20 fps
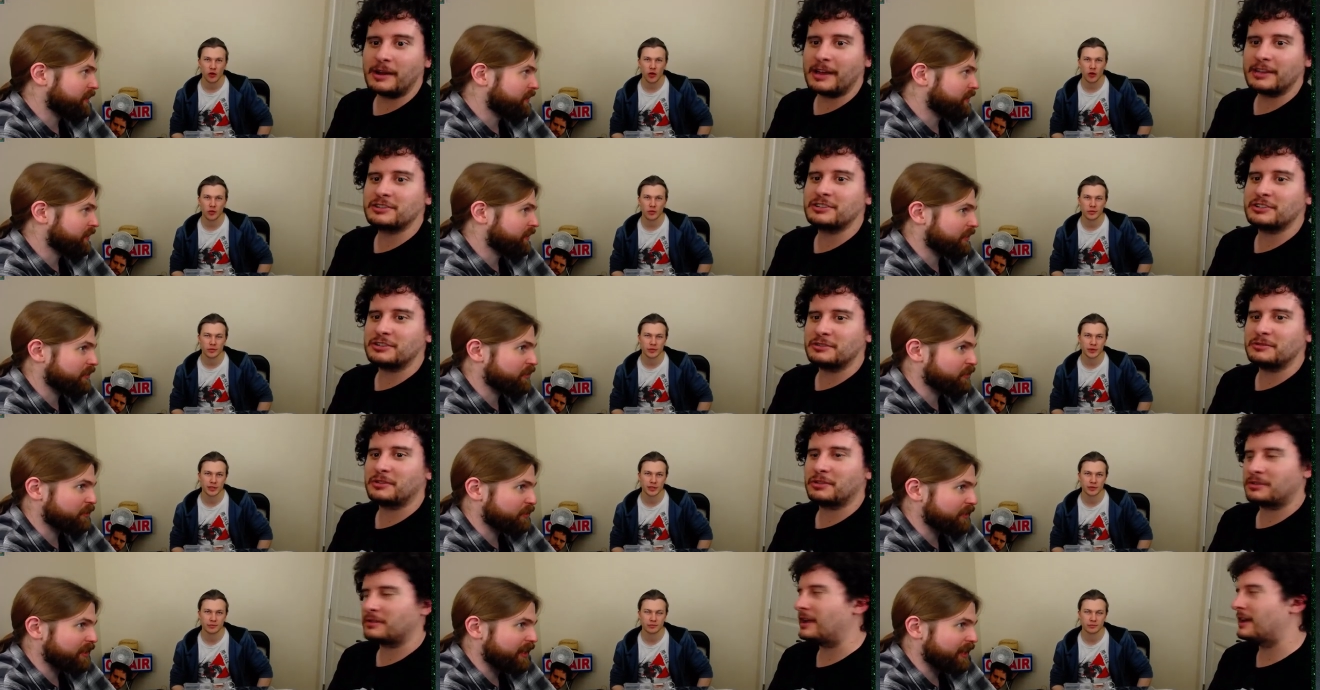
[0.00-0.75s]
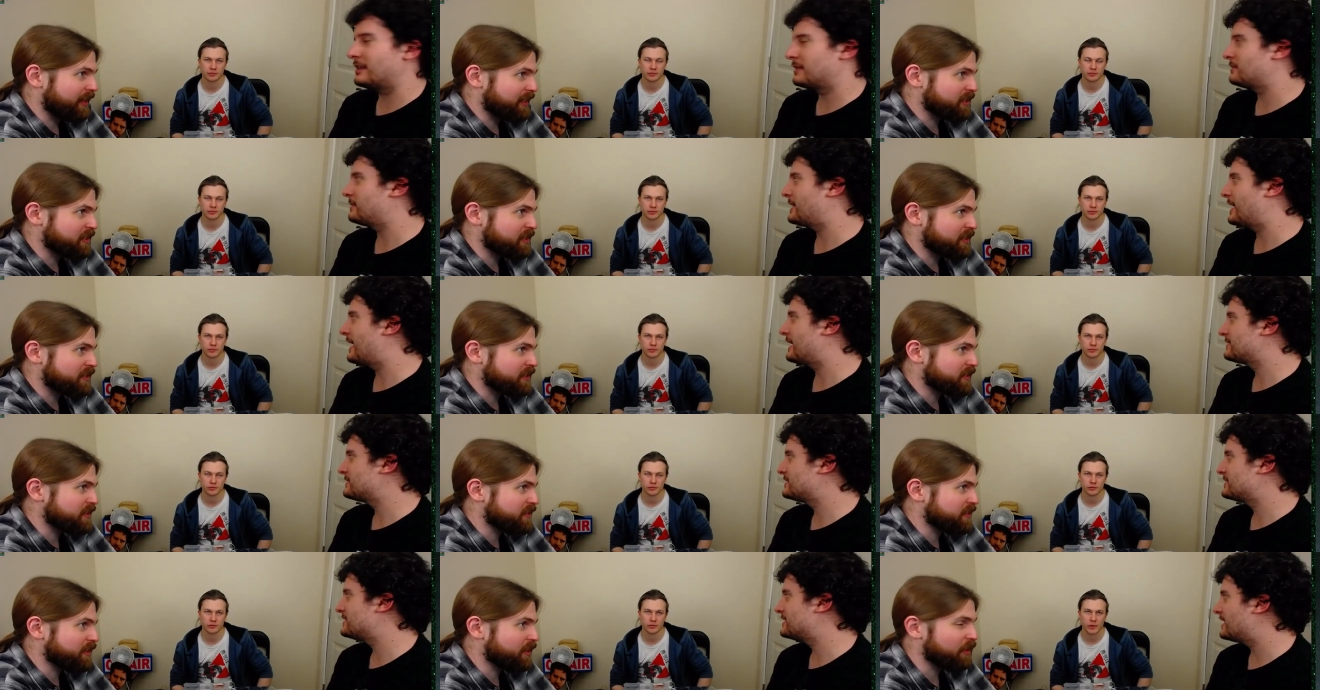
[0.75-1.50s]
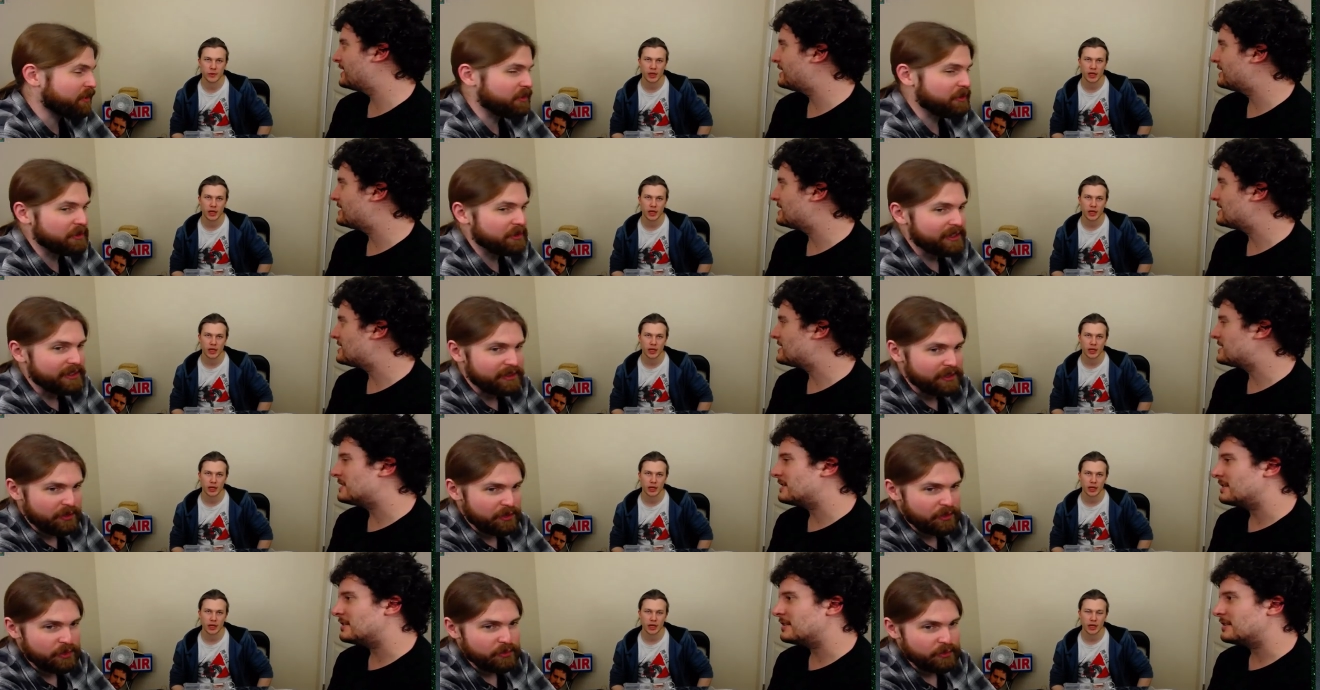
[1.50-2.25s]
Speaker 1: 1 action, do 3 actions. Yeah. Although
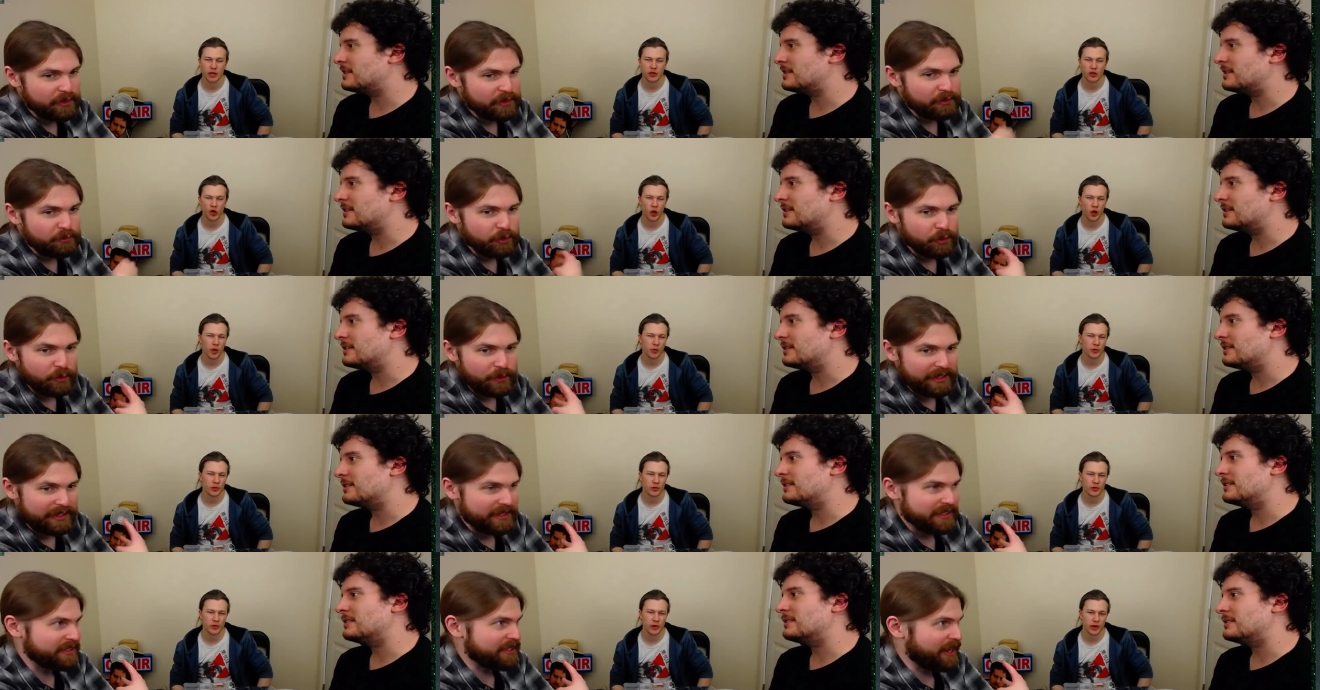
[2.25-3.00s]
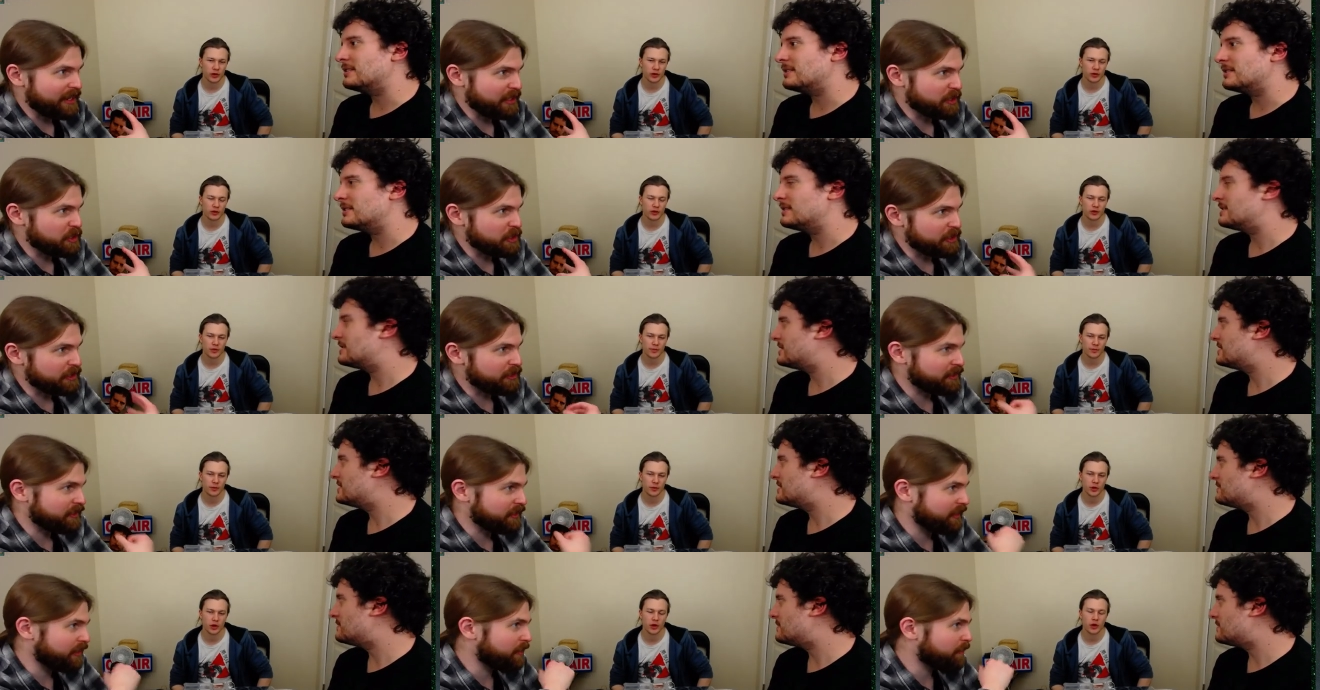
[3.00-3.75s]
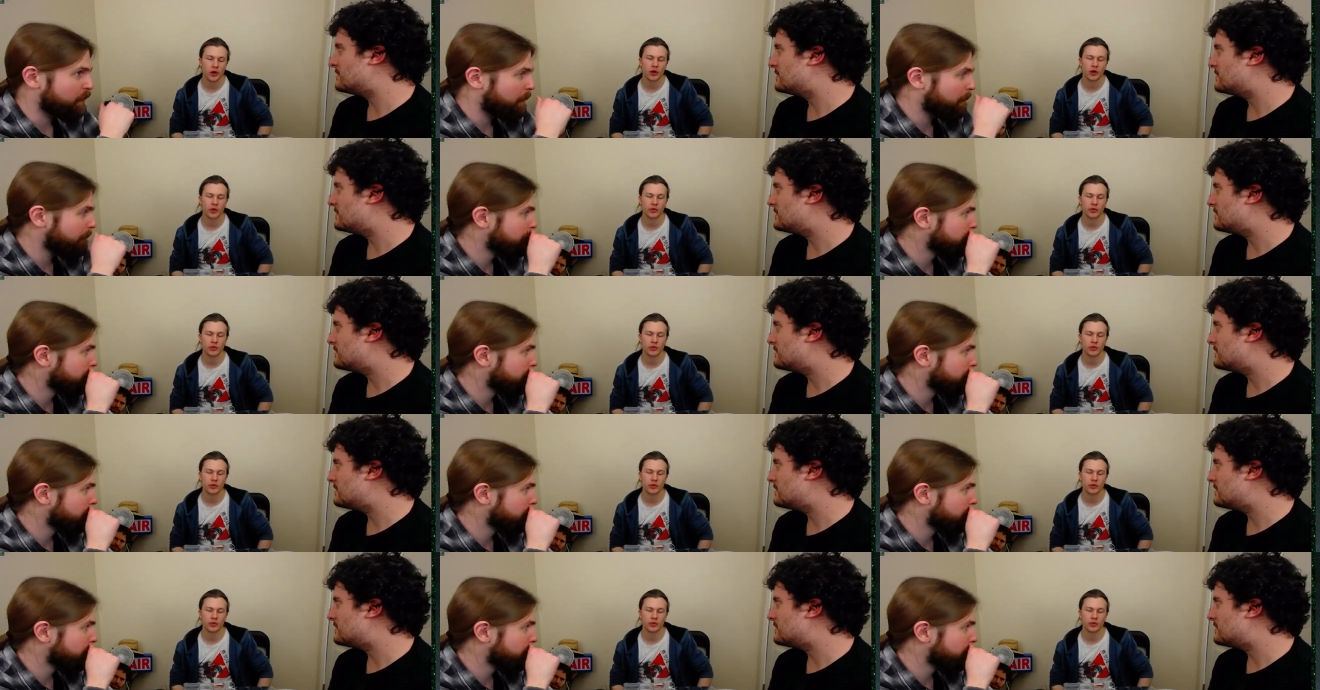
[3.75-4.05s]
like
Speaker 2: it's almost actions in the game.